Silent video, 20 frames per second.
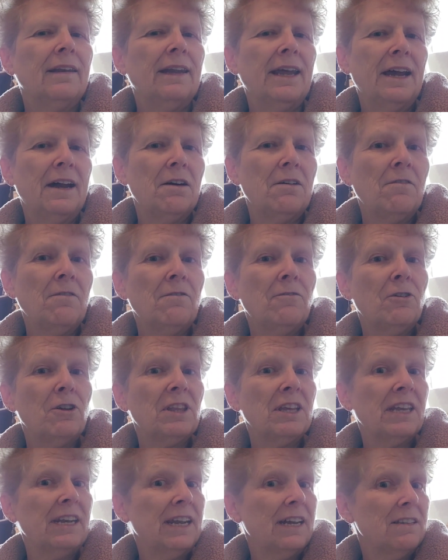Now,
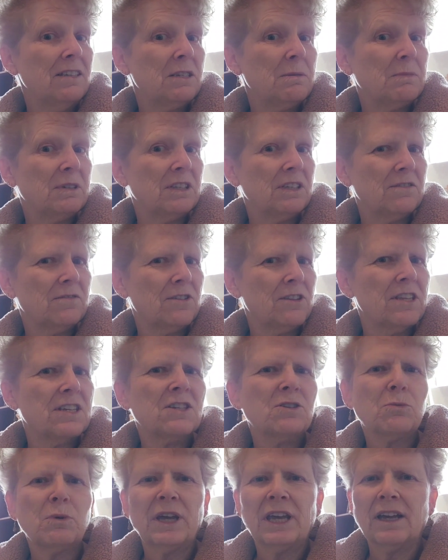for the announcements for
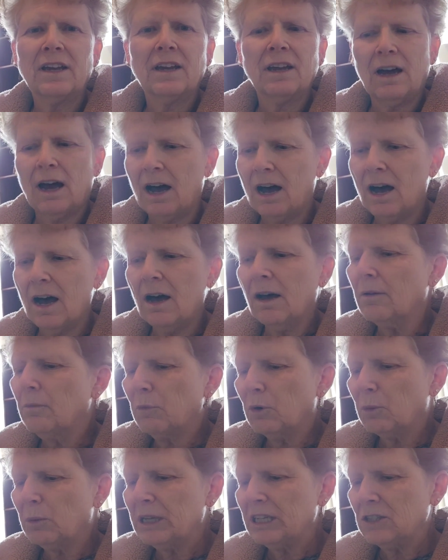this week.
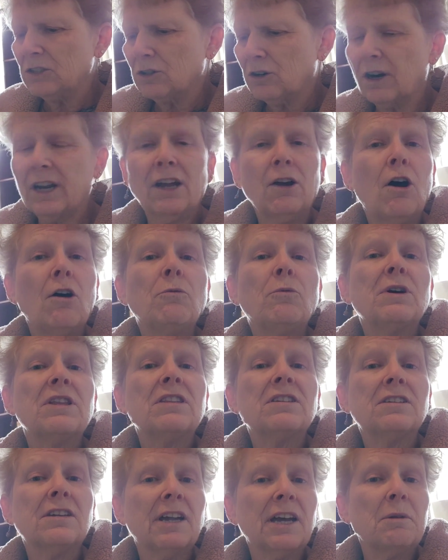We'll be starting off
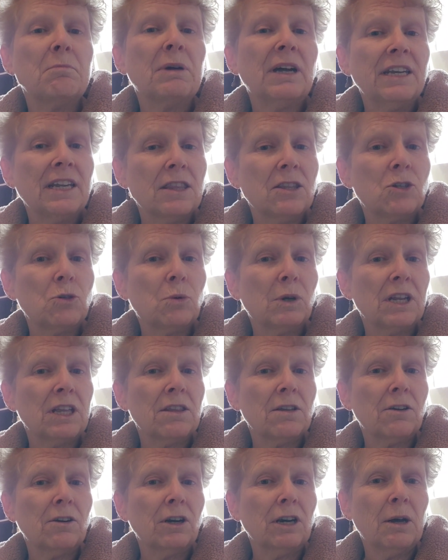with tonight, Monday the
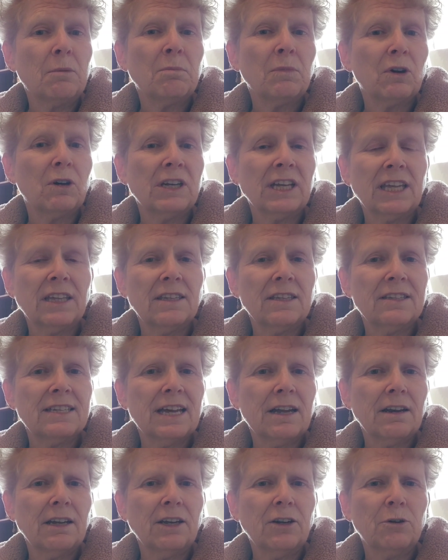23rd. I'm going to get
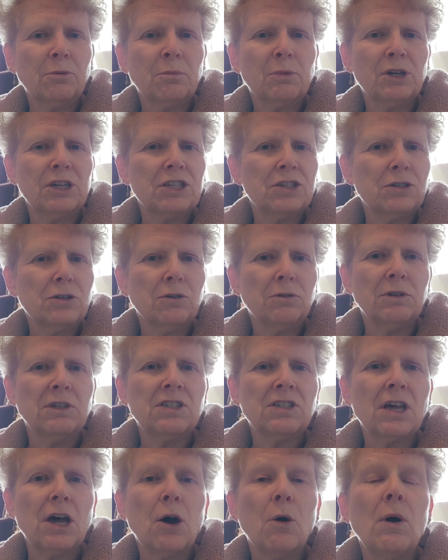this out here pretty
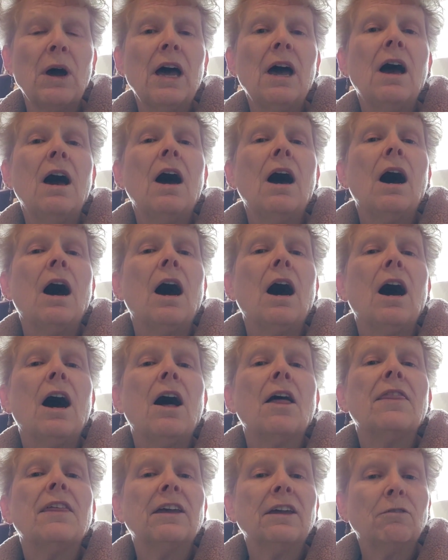soon. So,
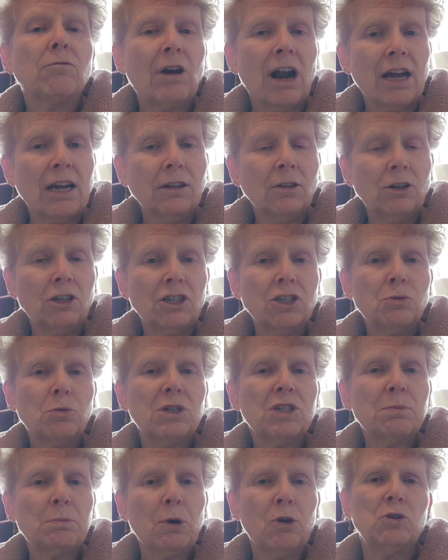the rocket
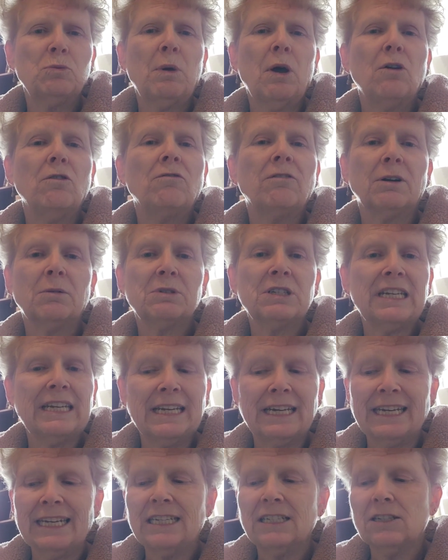launch was postponed from
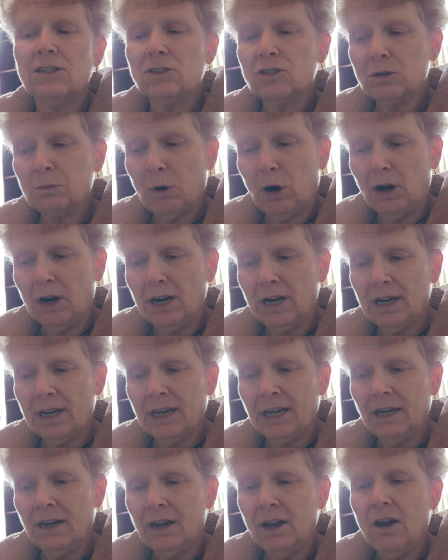tonight to tomorrow
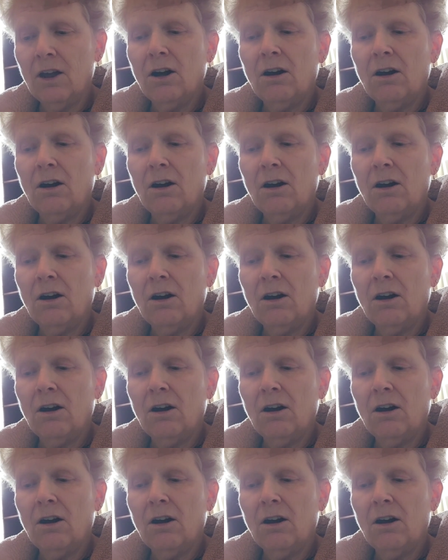night.